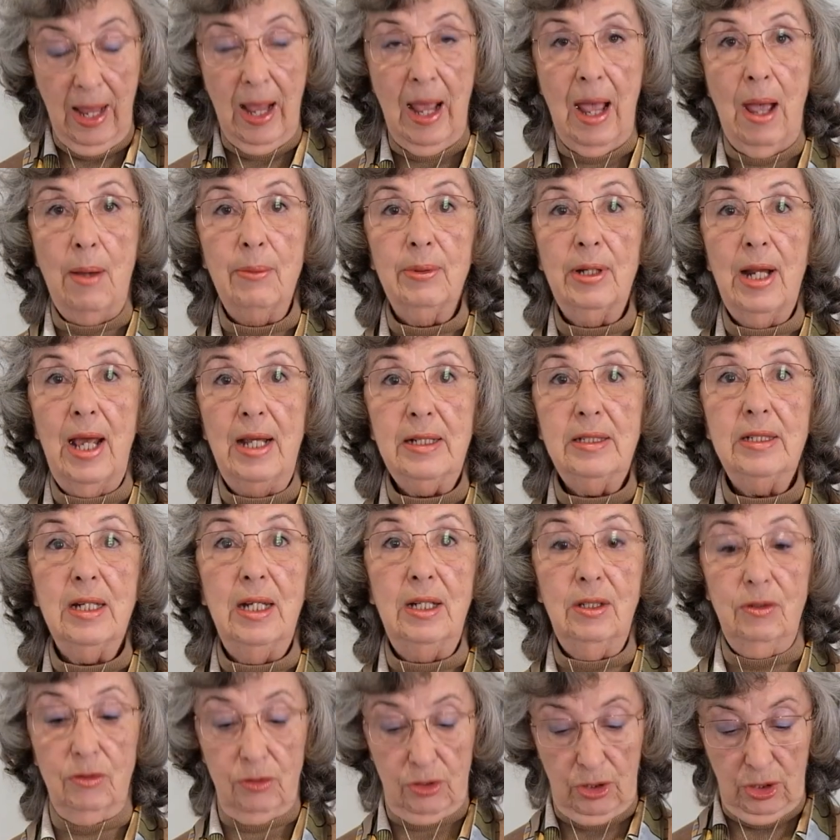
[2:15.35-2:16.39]
I would like to
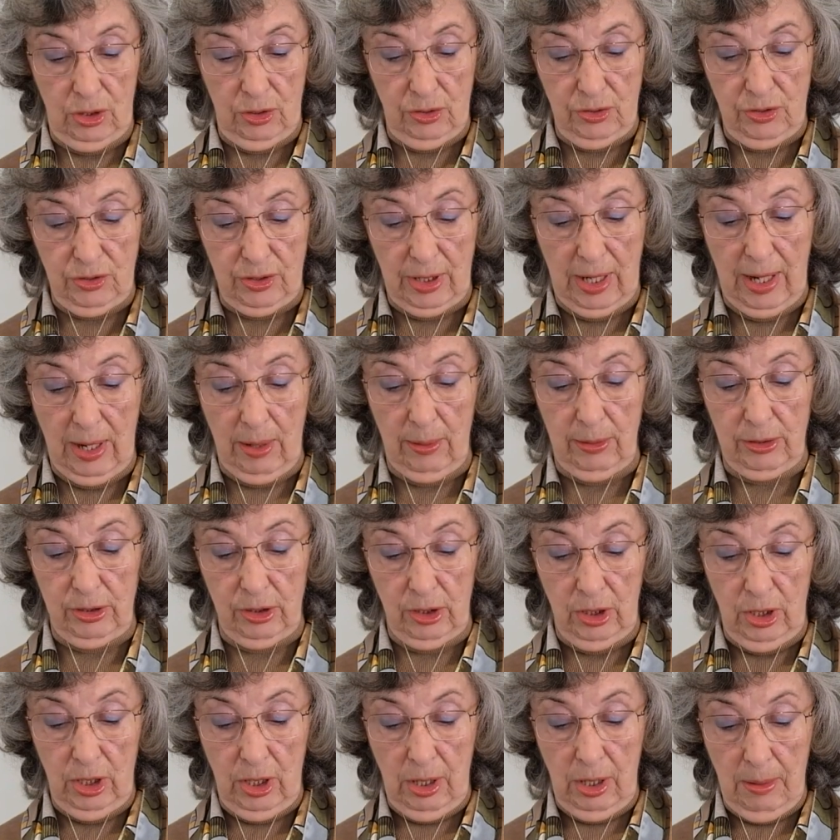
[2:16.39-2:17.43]
introduce our
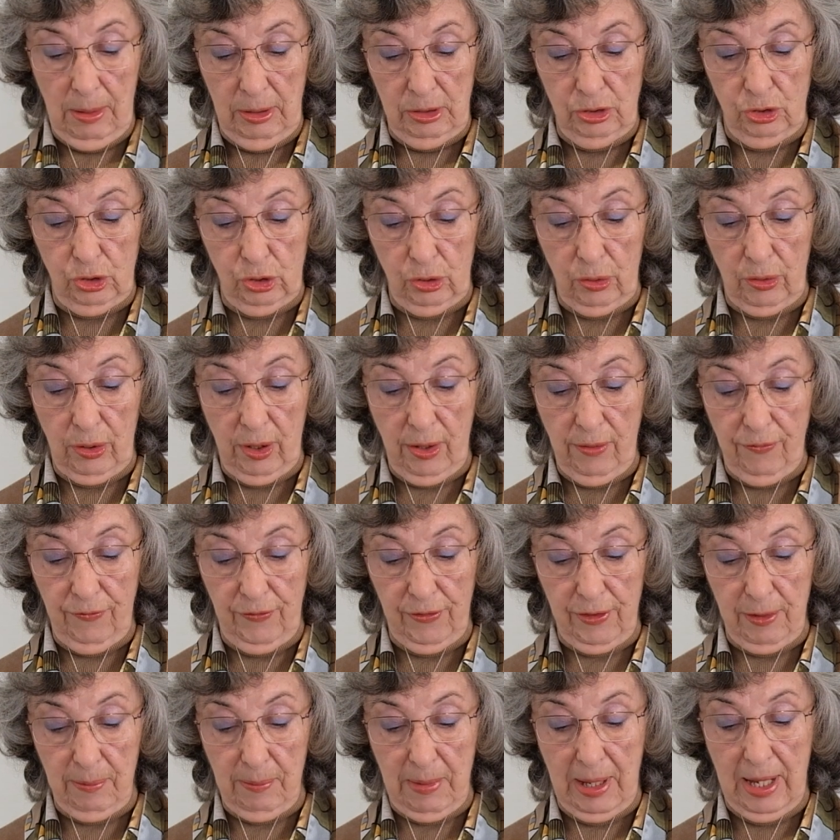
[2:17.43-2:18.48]
juror for
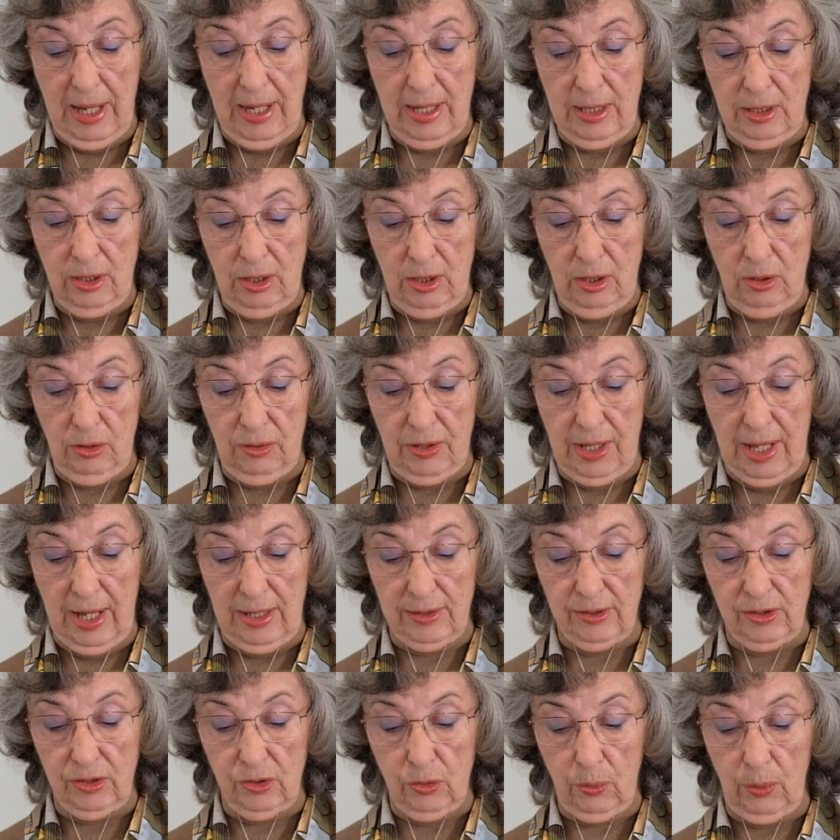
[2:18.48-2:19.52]
the May
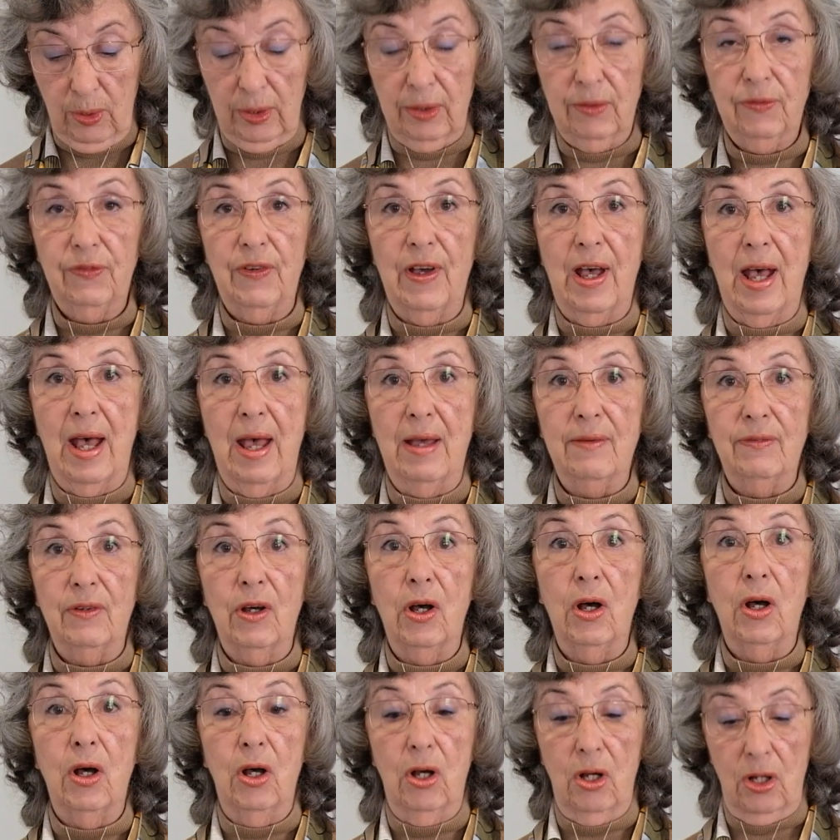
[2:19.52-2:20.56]
2025
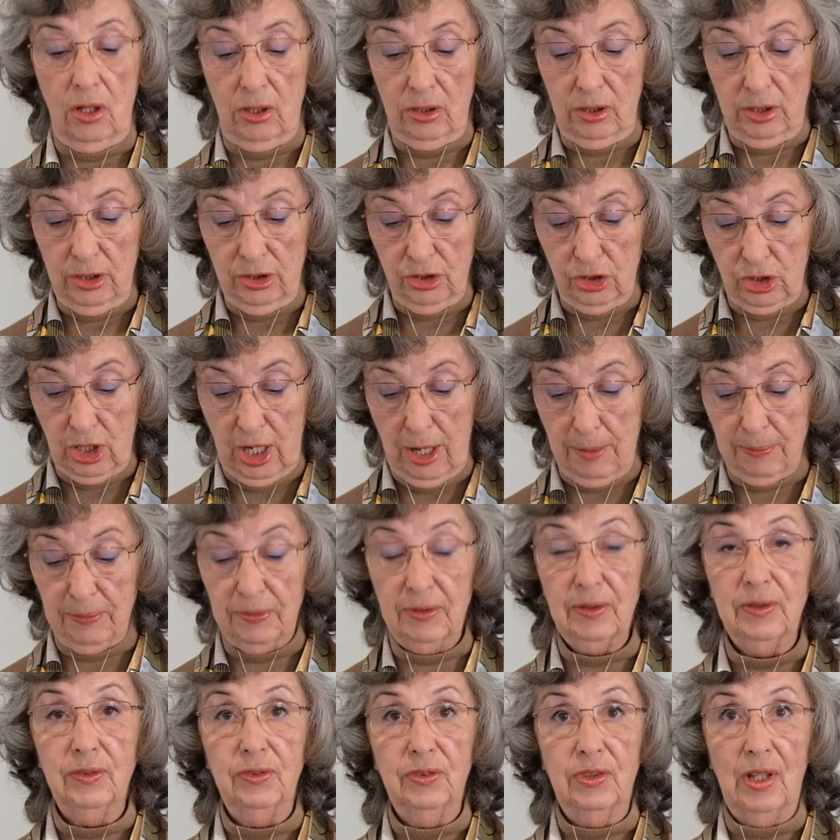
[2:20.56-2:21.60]
All Shapes
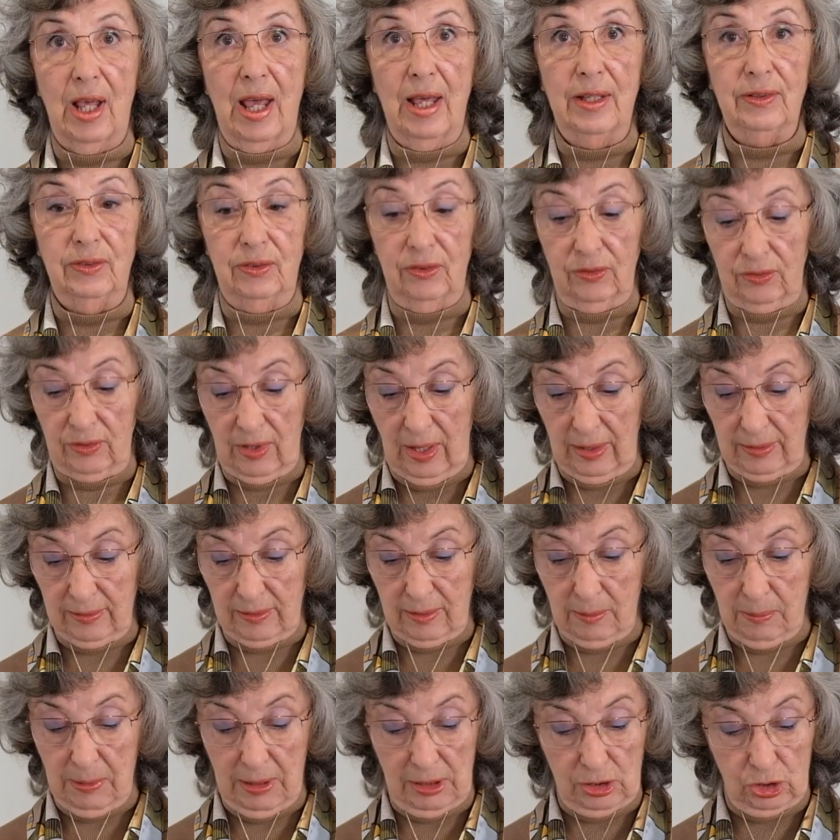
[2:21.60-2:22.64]
and Sizes
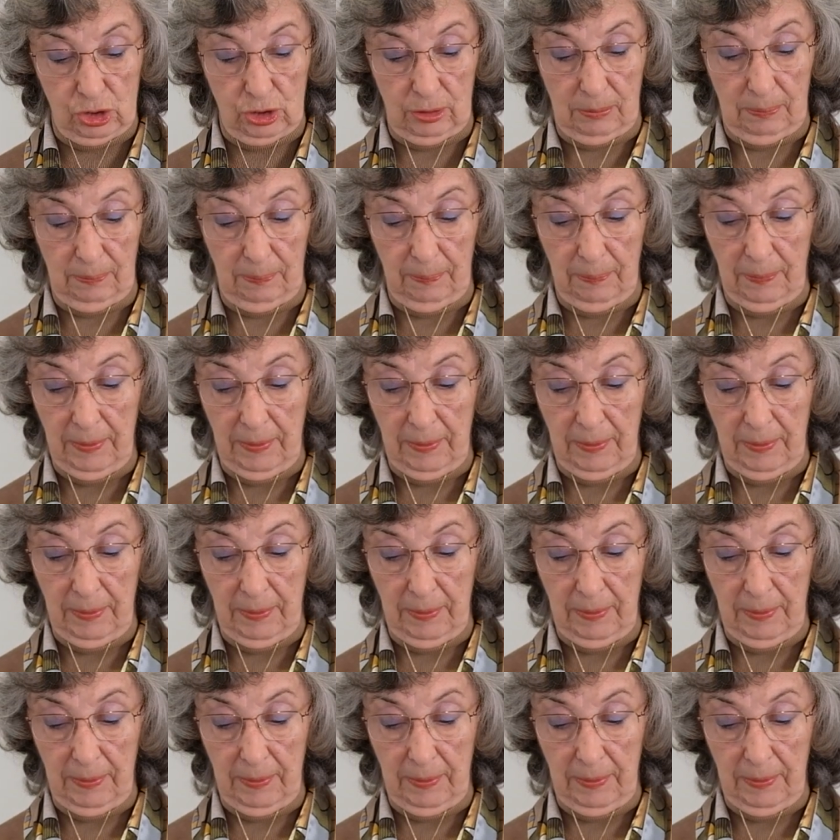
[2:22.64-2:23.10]
exhibition.